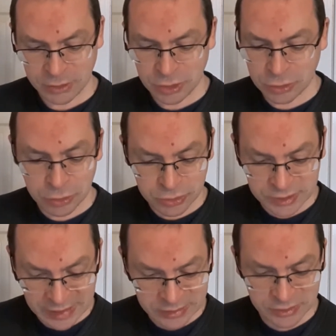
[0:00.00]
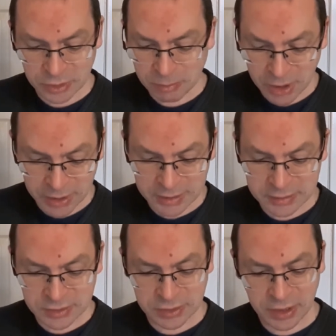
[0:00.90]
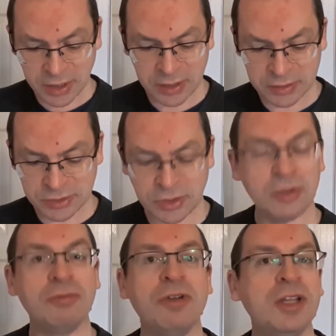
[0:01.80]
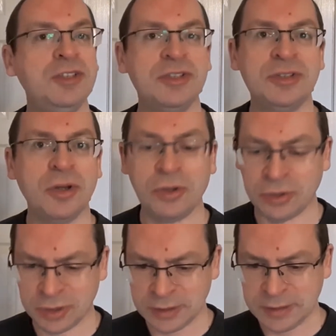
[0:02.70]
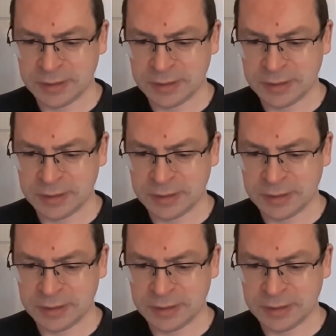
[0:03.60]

You who test the minds and hearts, O righteous God.